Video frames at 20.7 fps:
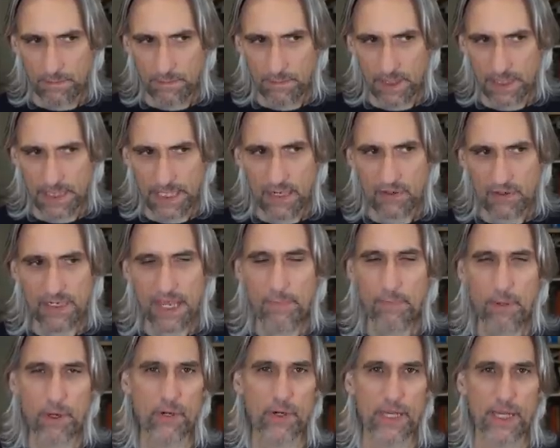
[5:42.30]
But now
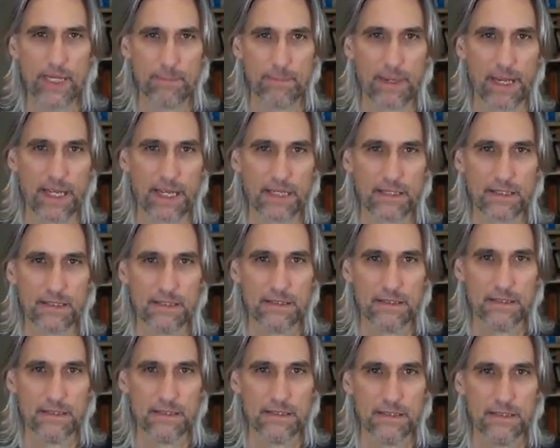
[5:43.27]
Nepo hit back.
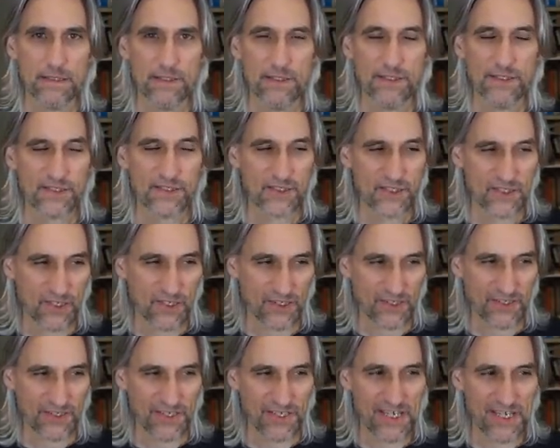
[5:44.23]

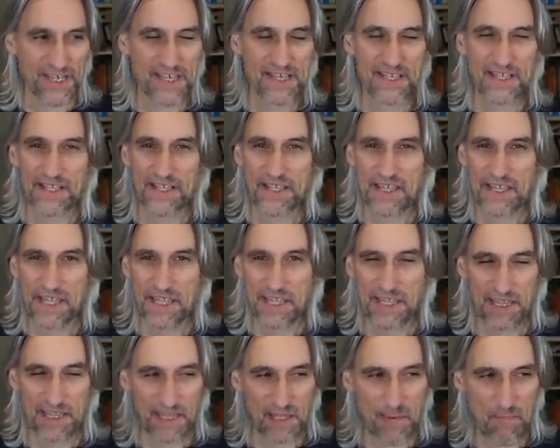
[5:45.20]
Suddenly,
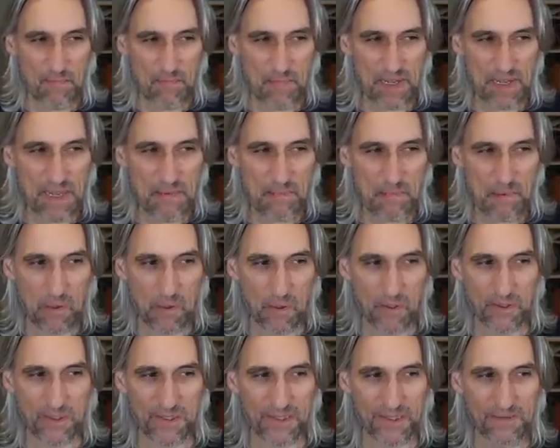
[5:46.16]
the b
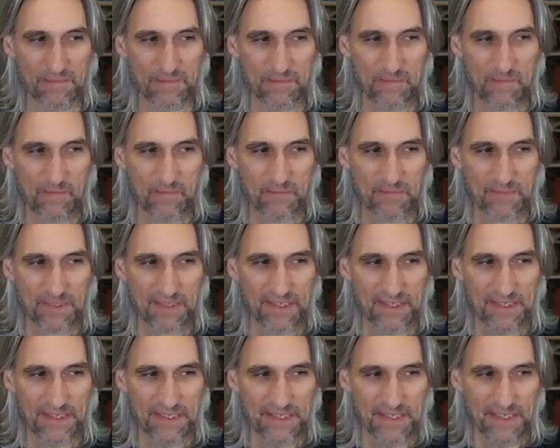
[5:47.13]
pawn
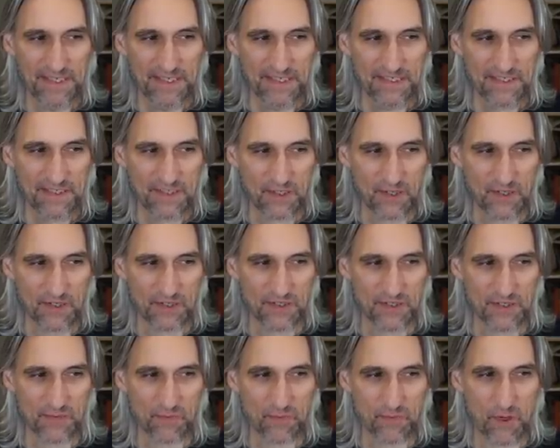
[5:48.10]
starts
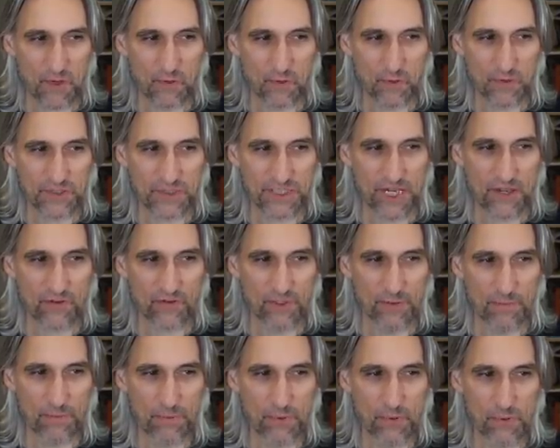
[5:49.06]
to roll down
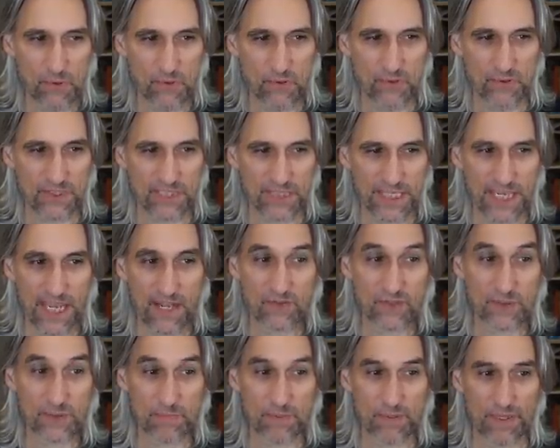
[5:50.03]
the board.
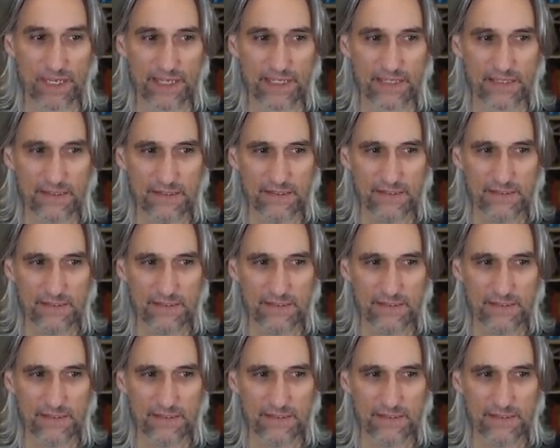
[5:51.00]
Counterplay.